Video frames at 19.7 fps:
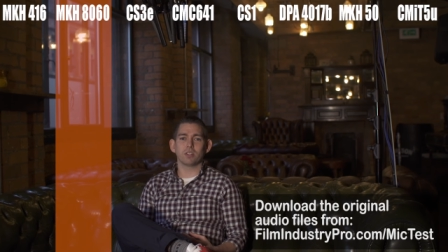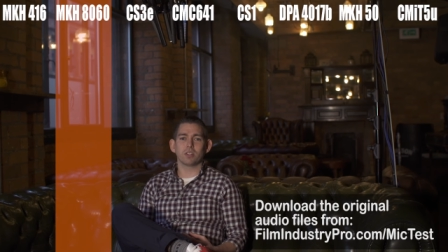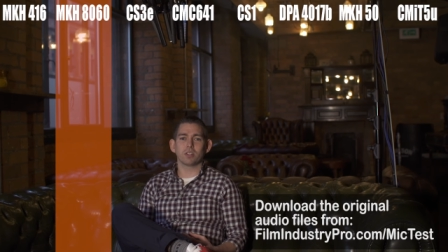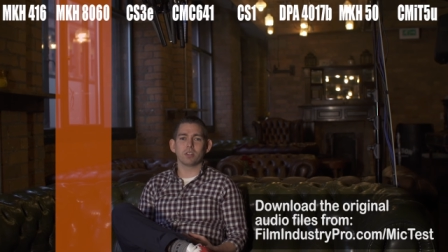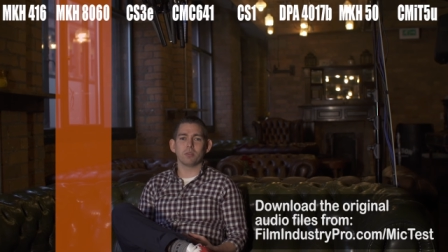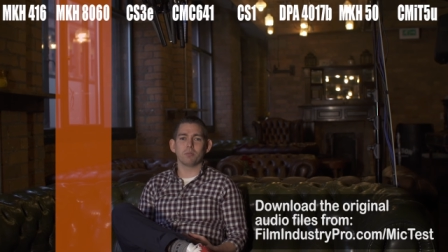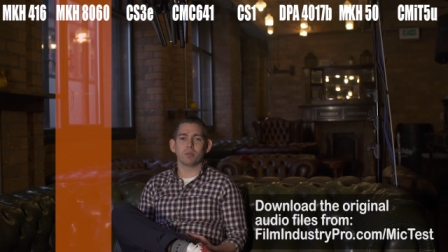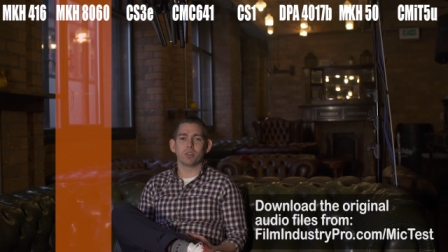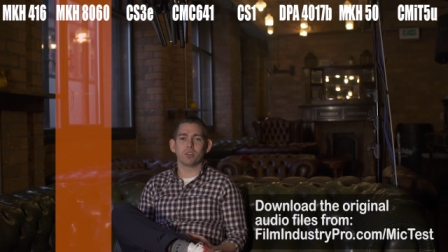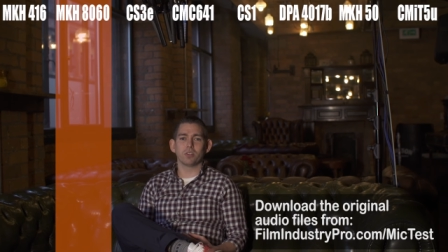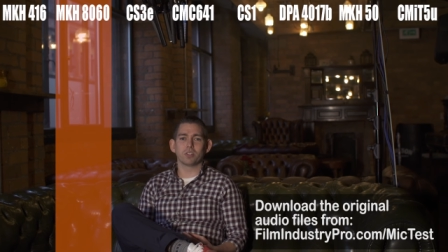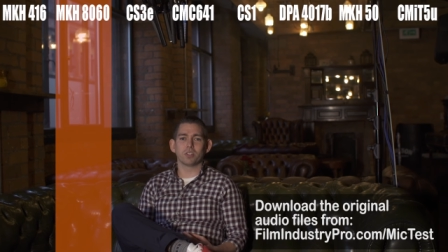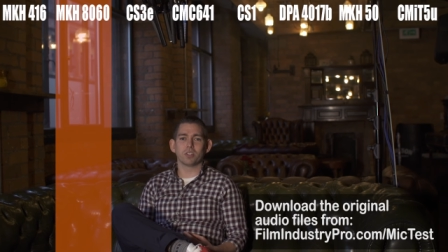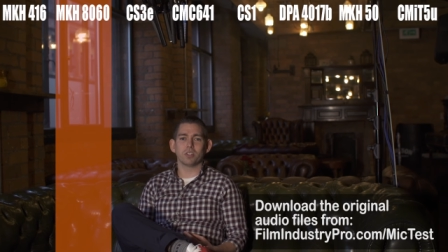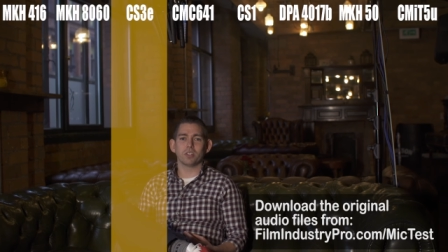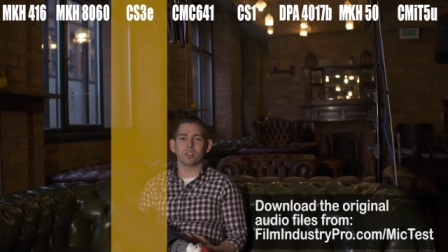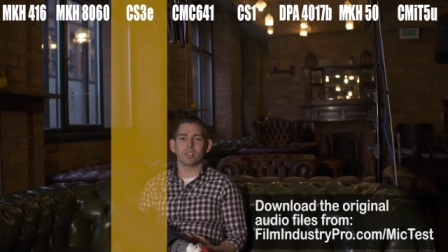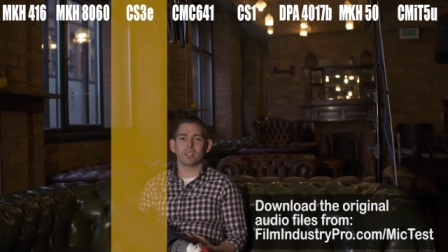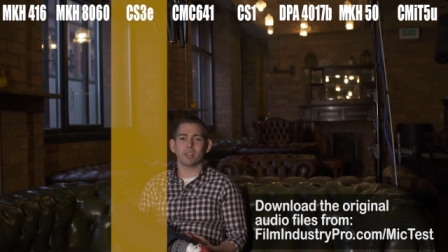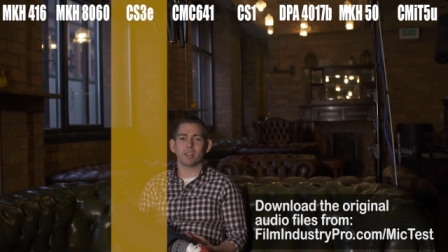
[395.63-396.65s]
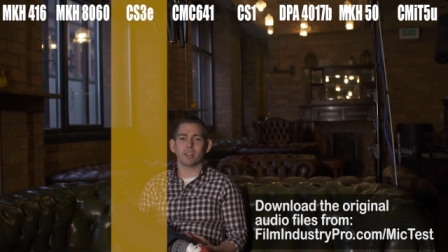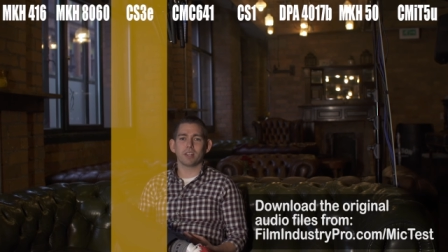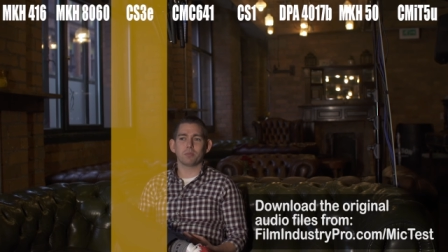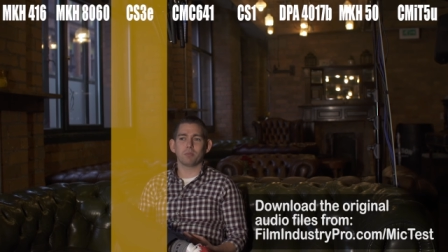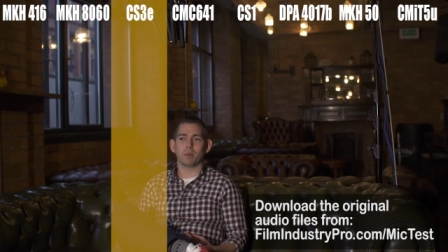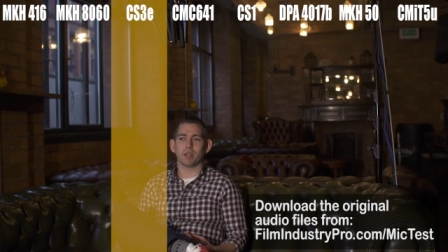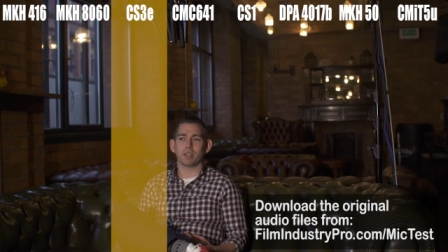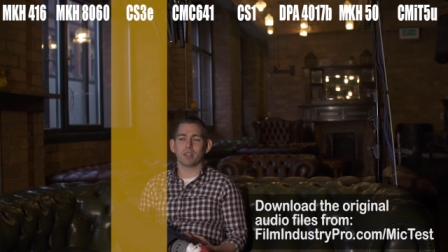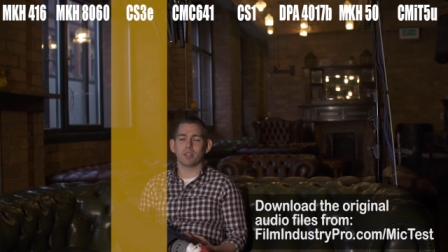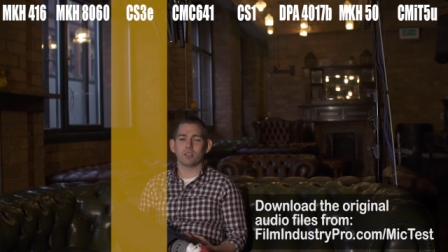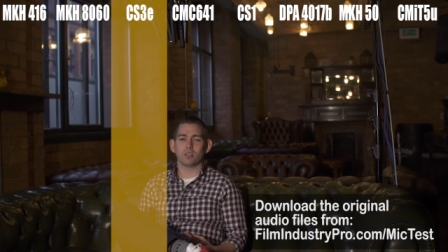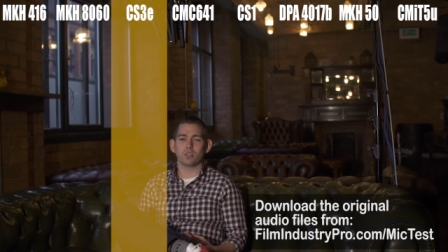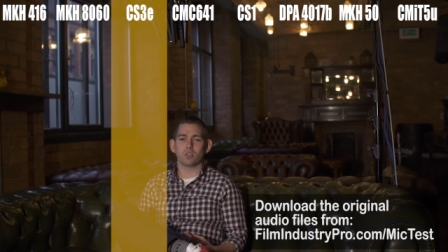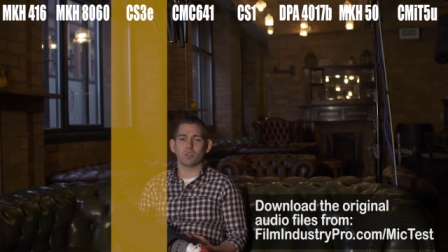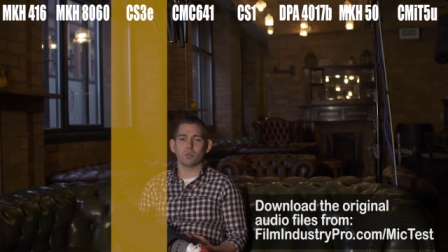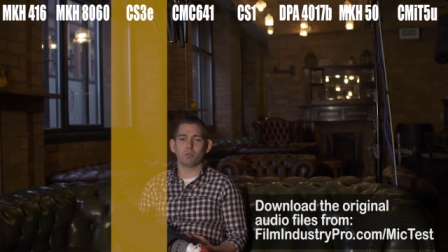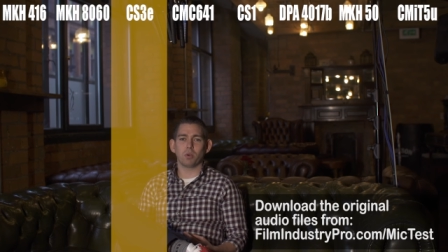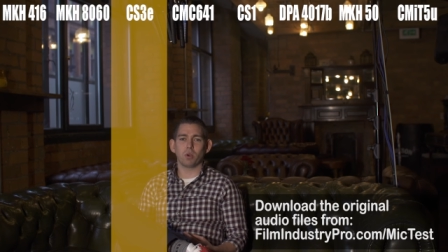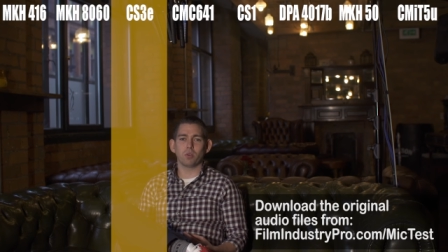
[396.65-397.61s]
It's going to be good to, to get this back
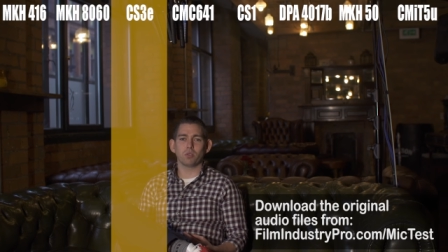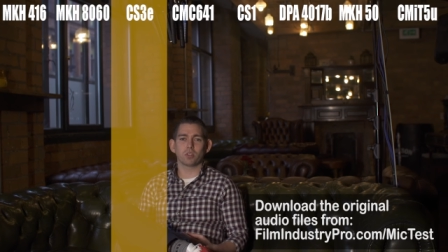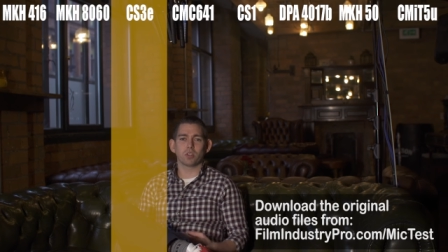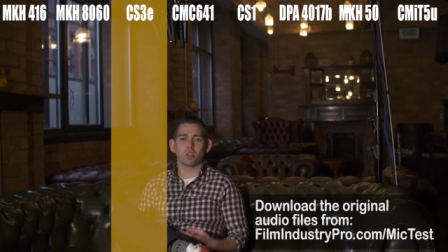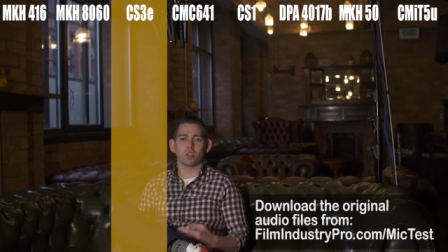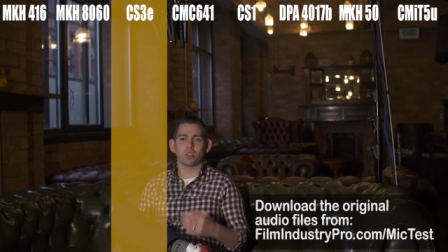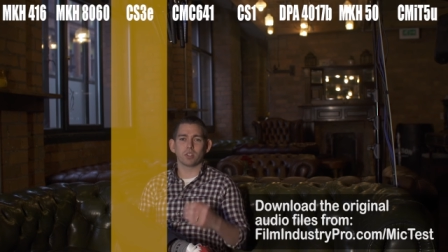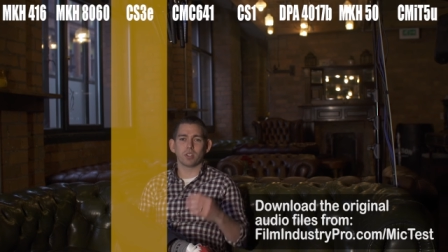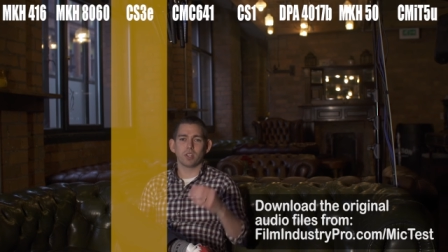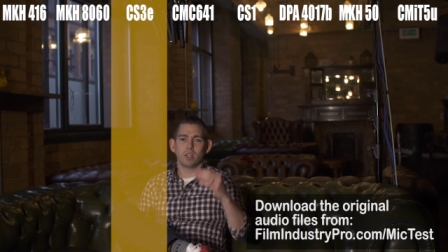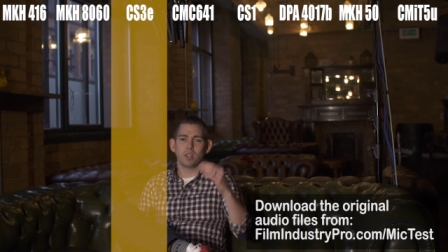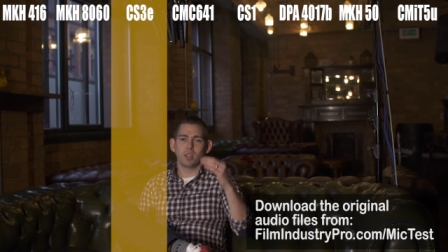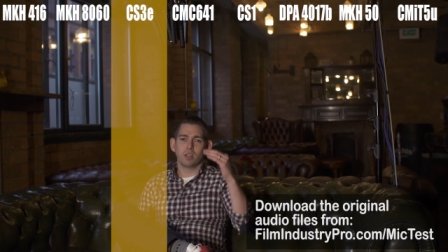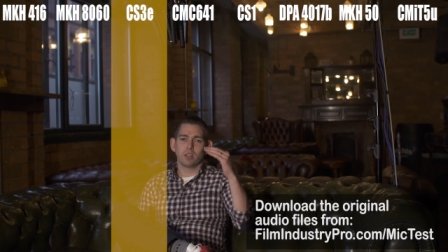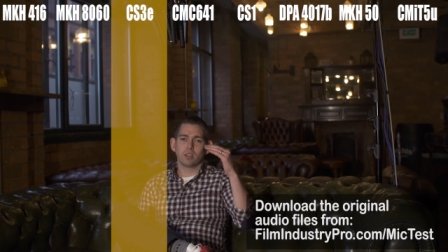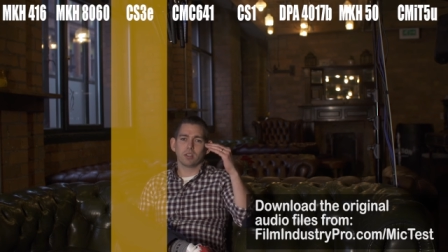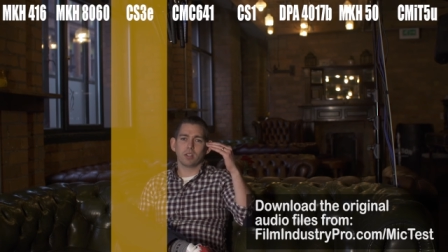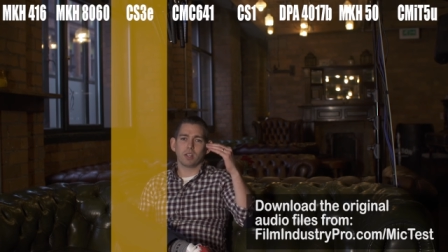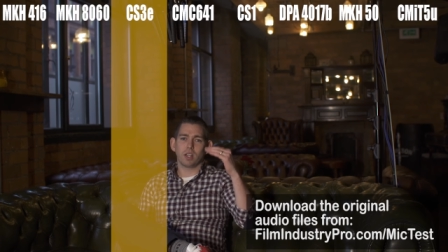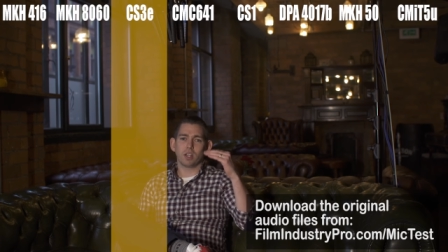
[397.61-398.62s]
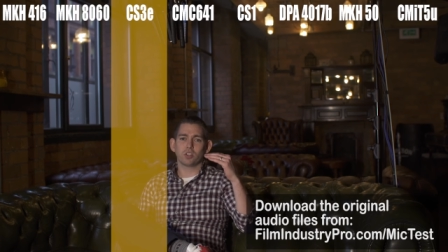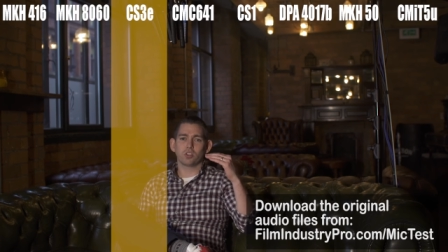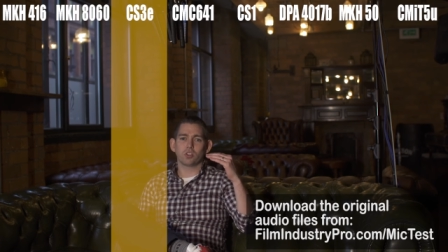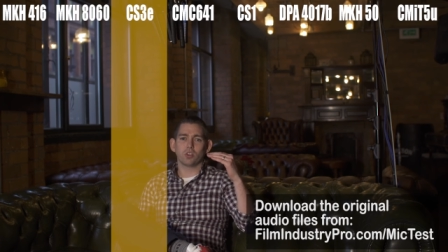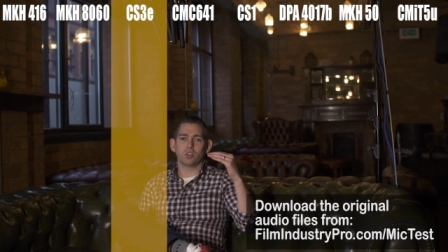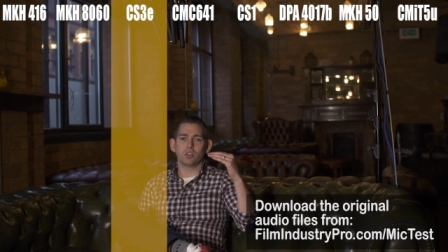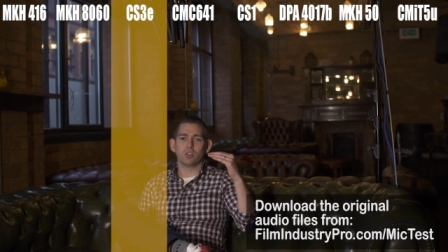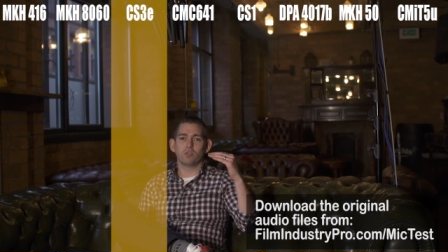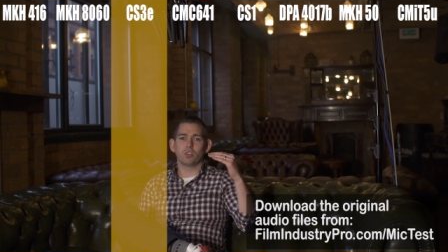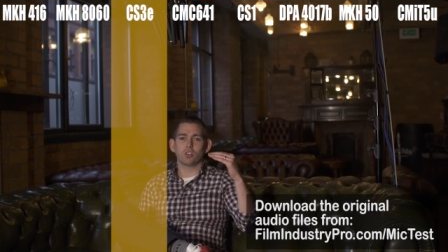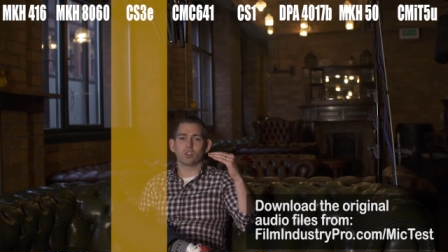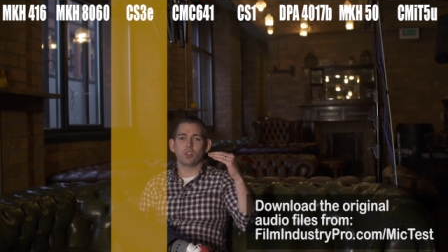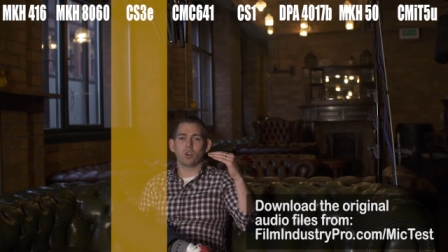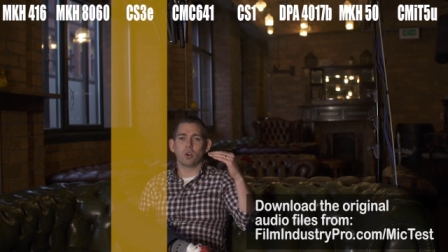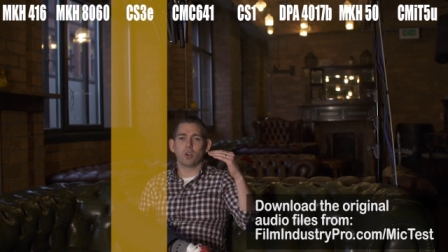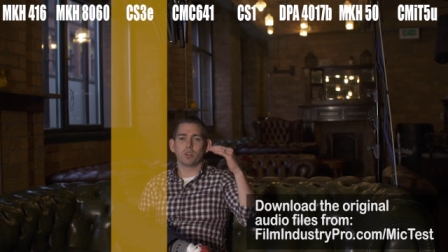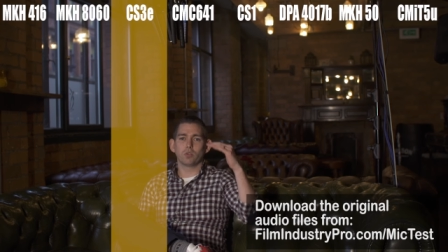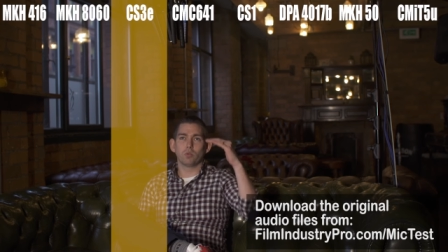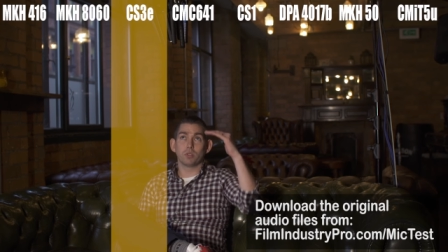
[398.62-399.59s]
into post because the last shot you just
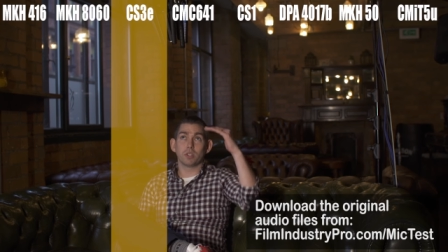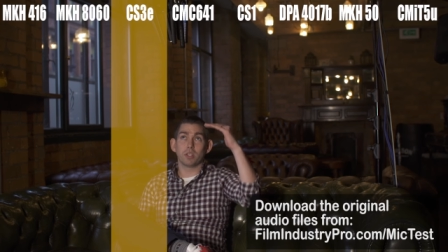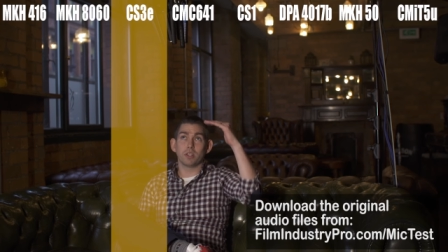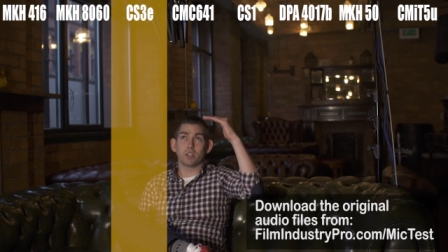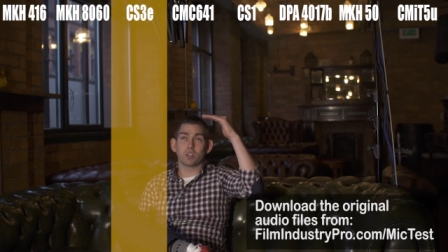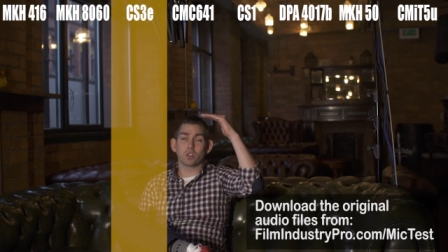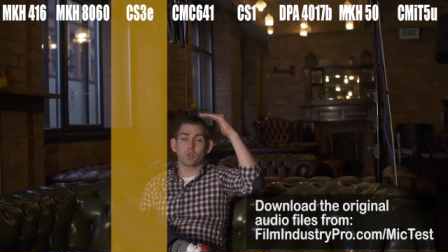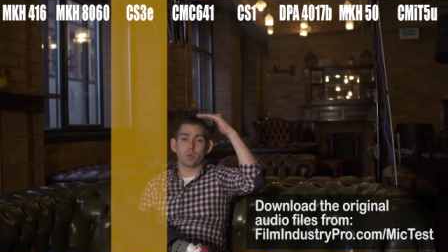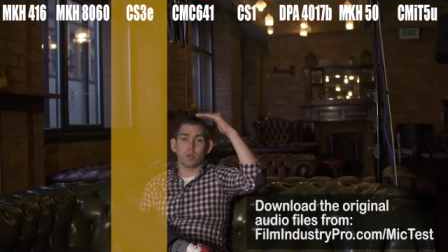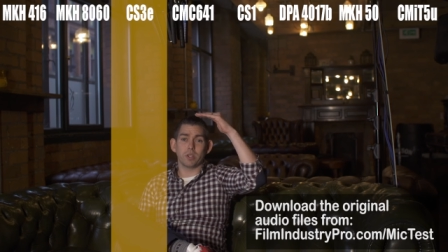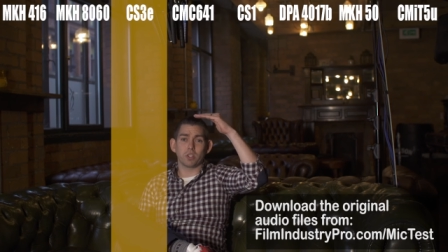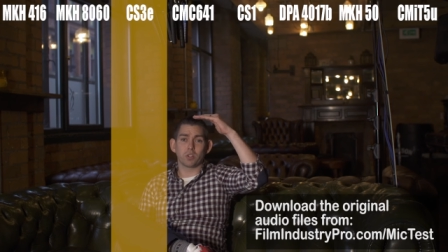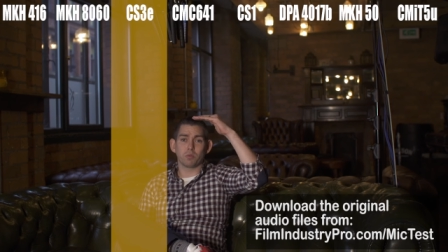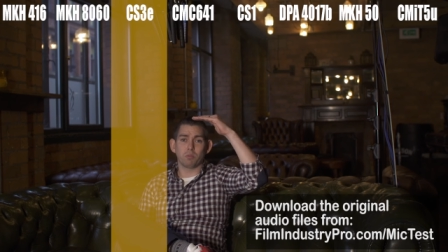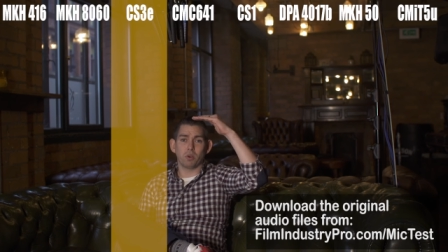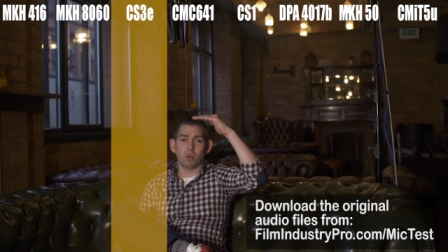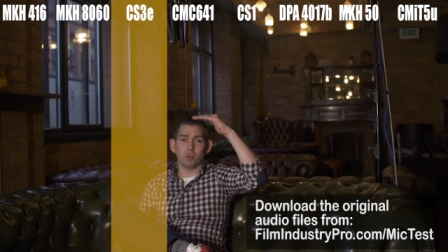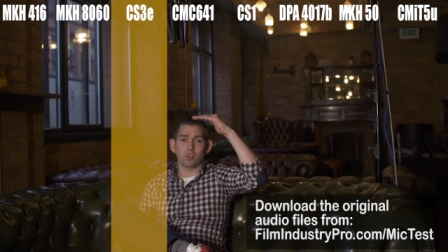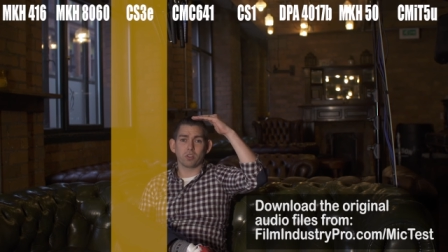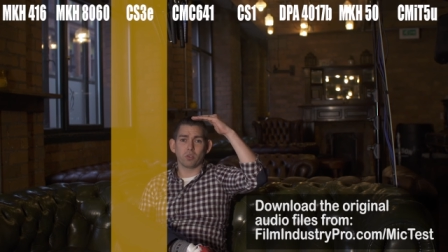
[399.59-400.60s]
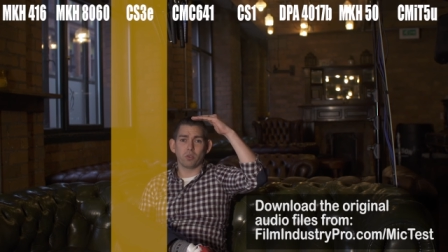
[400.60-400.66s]
noticed was in the sweet spot.